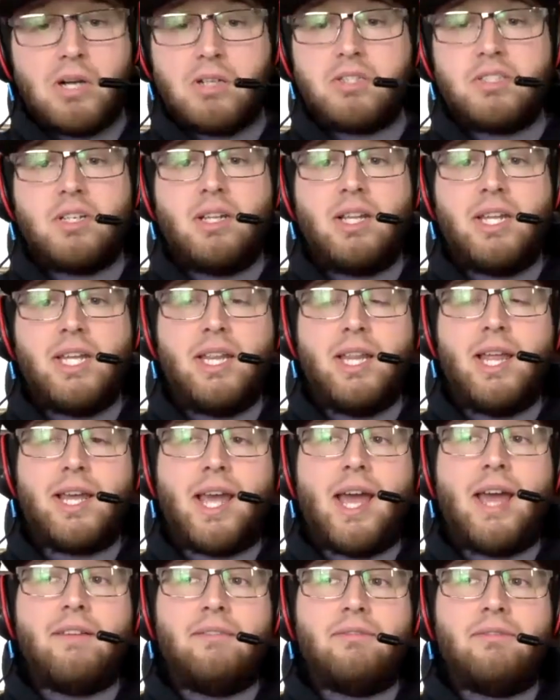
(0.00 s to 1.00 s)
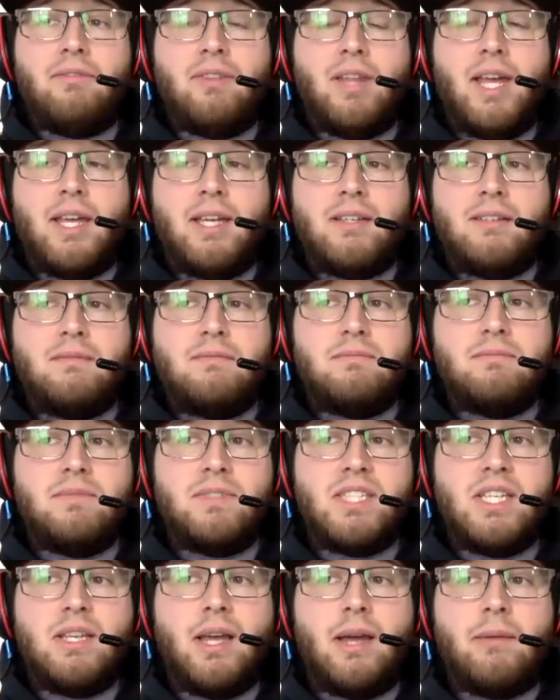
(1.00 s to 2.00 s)
Personally, like I've
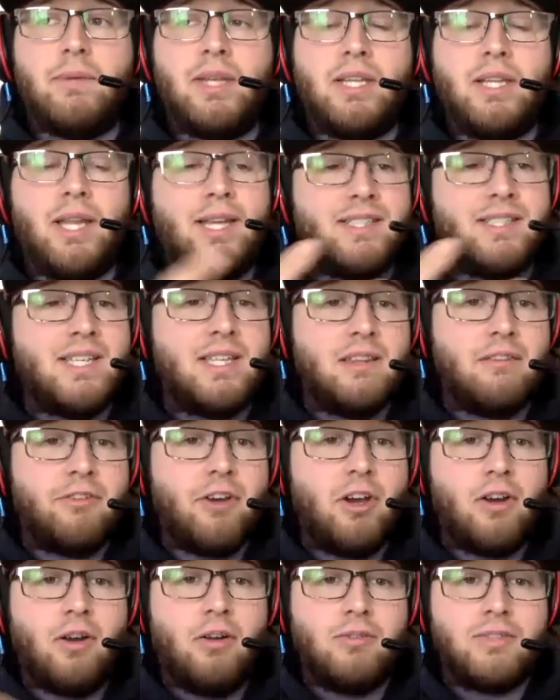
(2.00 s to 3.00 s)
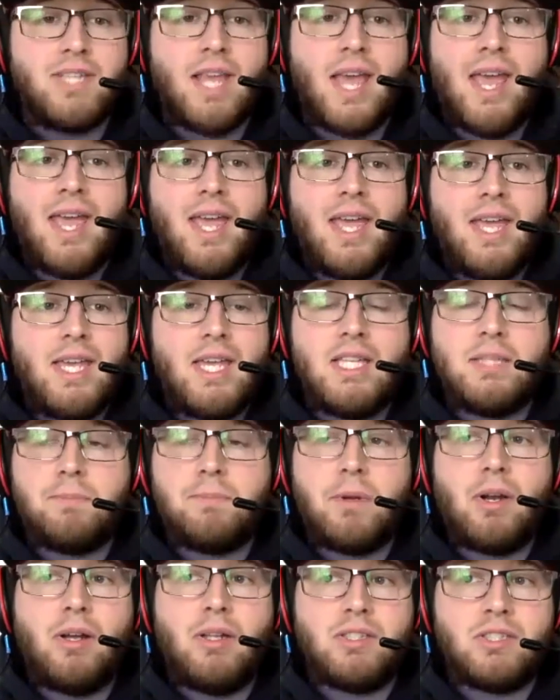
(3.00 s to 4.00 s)
seen, I mean, seeing the photos, he's
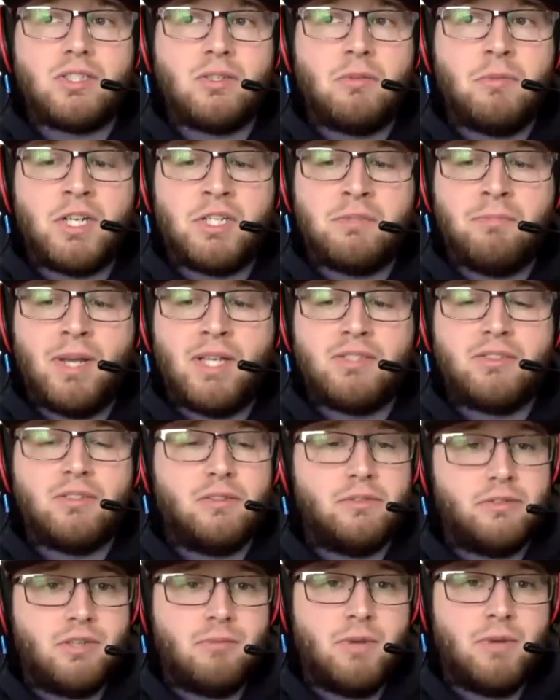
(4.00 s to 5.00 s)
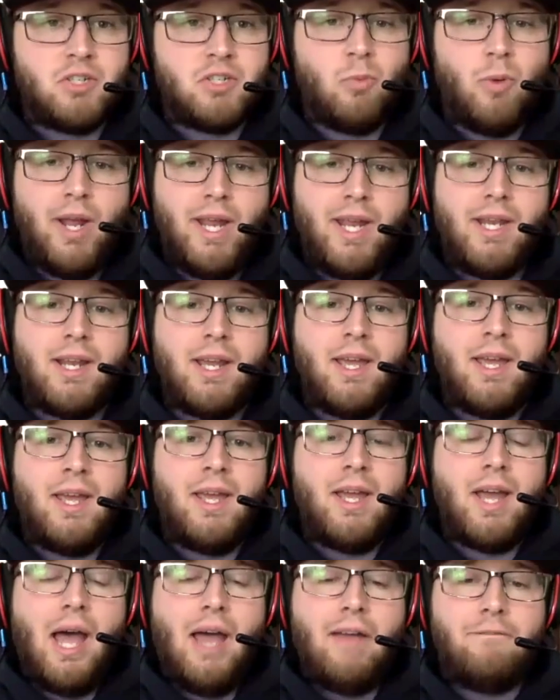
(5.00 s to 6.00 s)
put on so much muscle and so much weight.
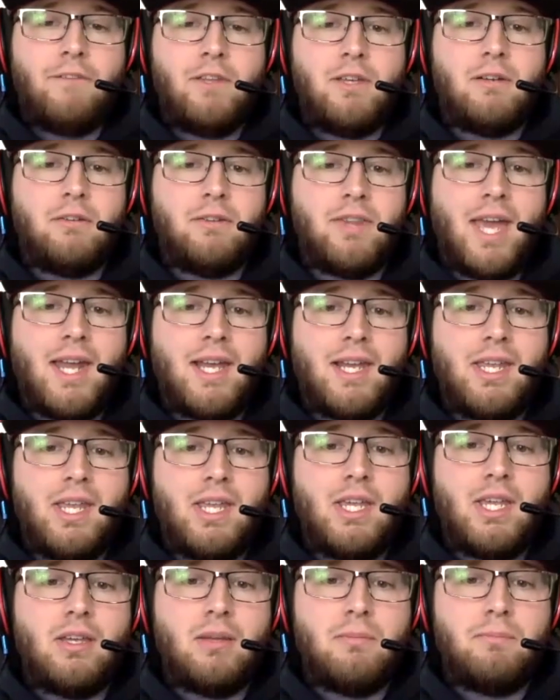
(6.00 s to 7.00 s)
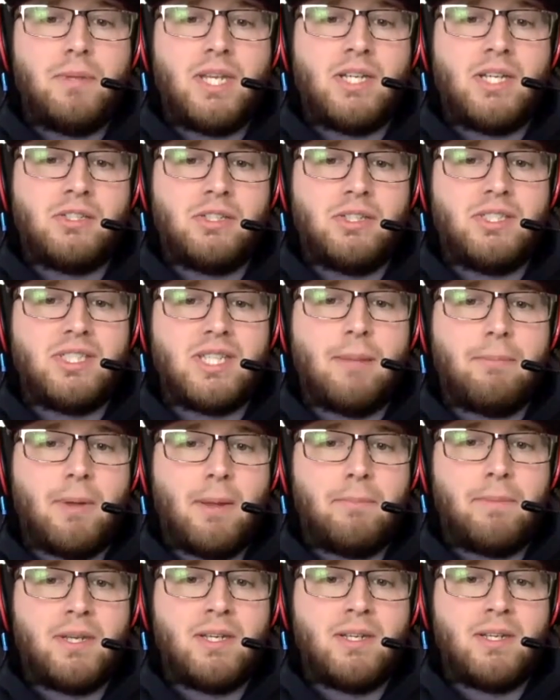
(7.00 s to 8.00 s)
I feel that he could potentially step
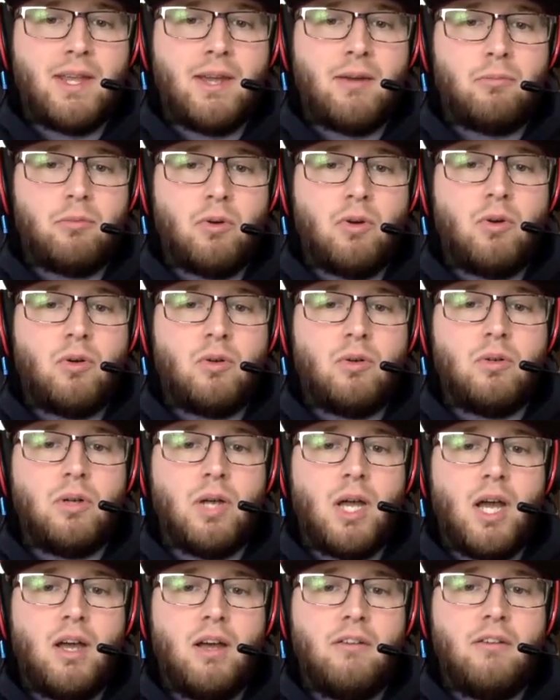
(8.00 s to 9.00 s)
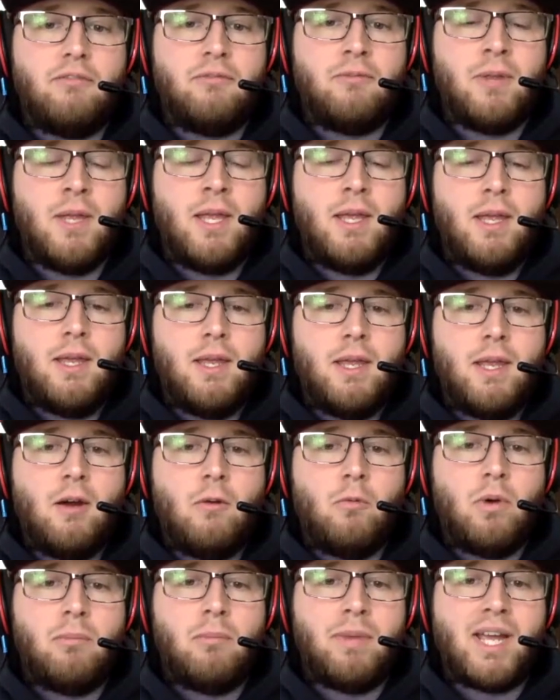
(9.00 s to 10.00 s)
up into that role of,
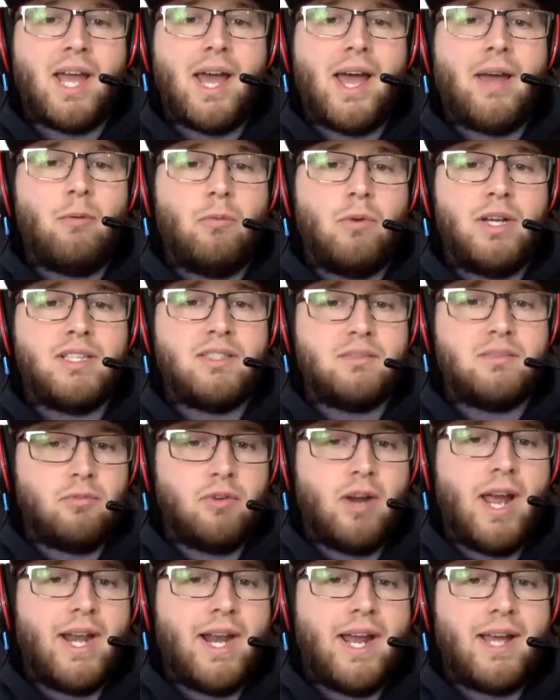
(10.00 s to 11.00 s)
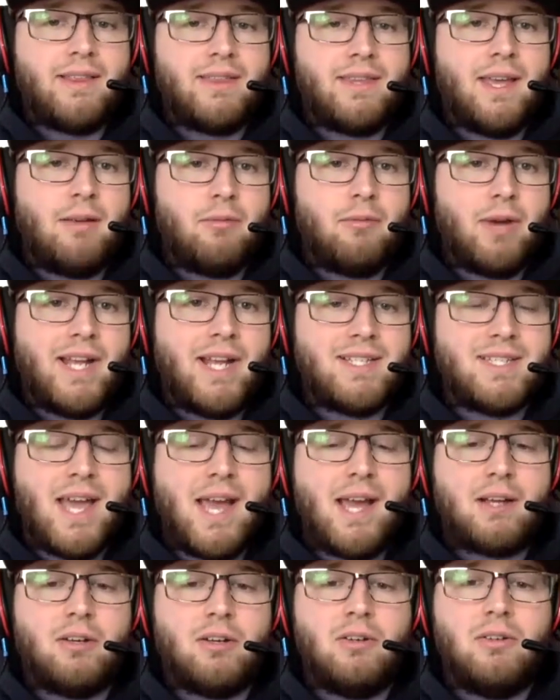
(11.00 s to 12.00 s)
where Mchale was right at that right
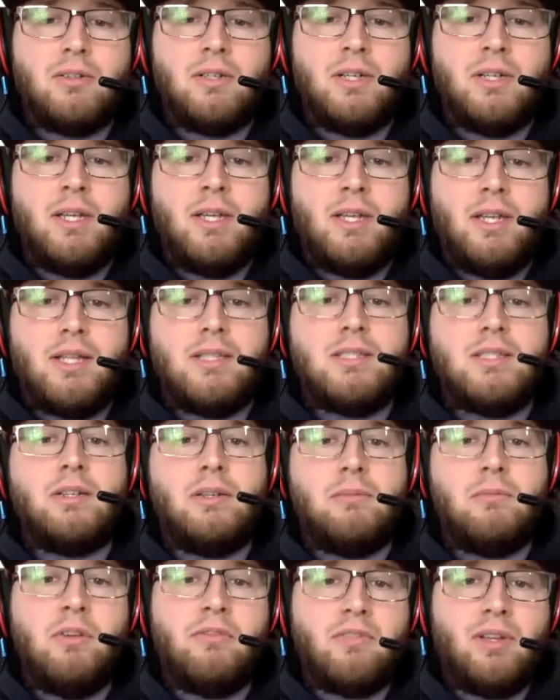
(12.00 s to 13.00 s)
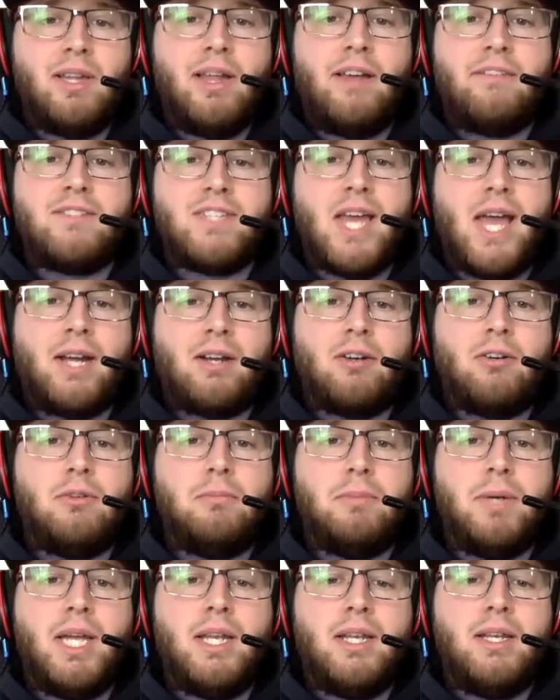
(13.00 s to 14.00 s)
tackle until he moved to left tackle.
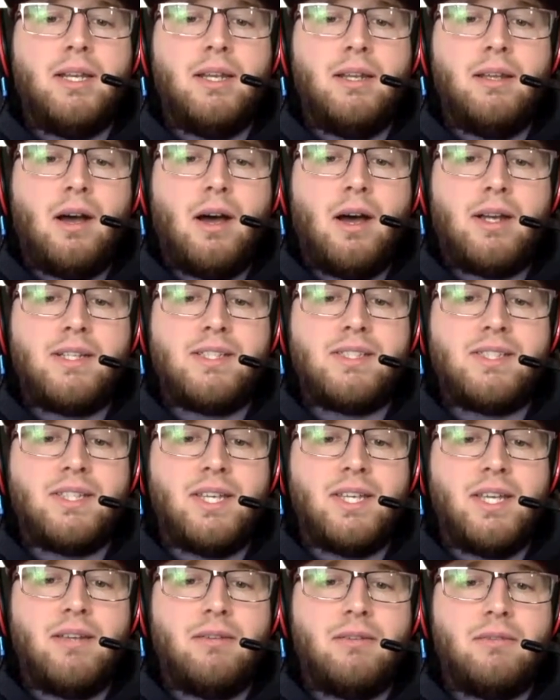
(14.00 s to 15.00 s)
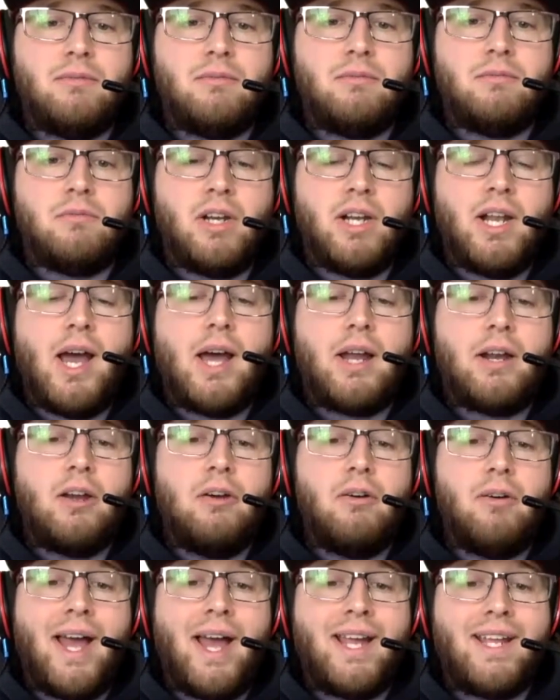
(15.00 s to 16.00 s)
But honestly,
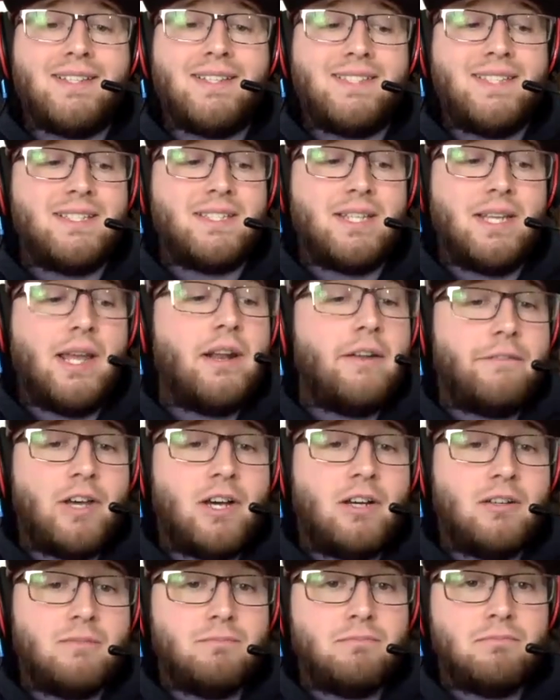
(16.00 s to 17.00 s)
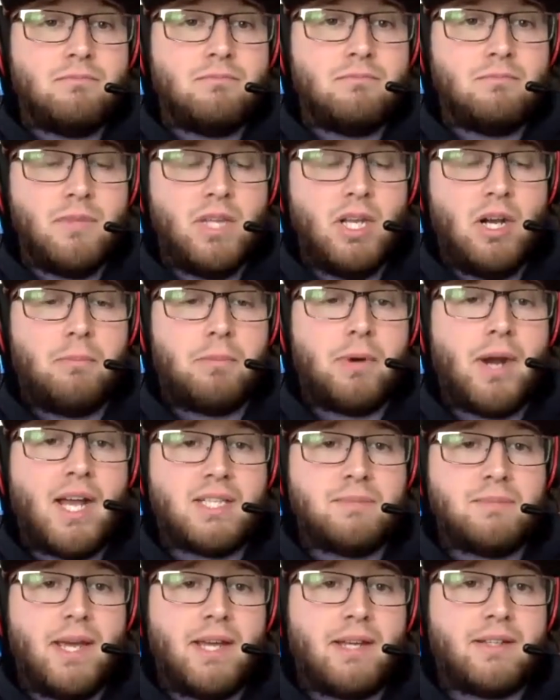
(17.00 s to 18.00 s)
Renato, I can see as an NFL,
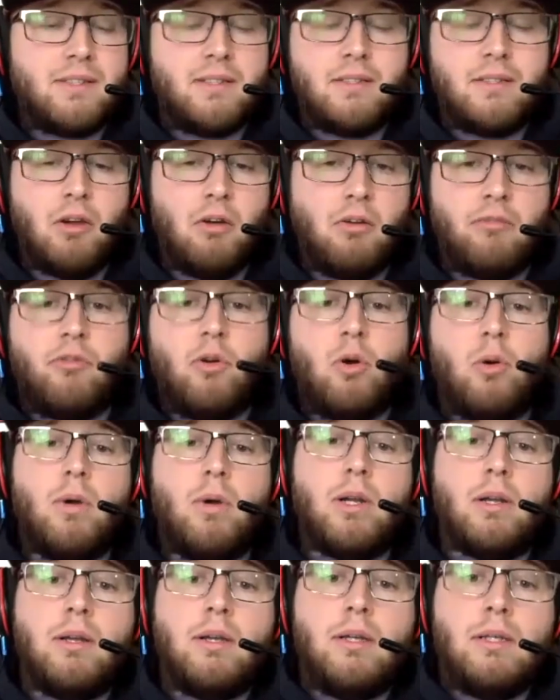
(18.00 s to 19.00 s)
prospect going forward.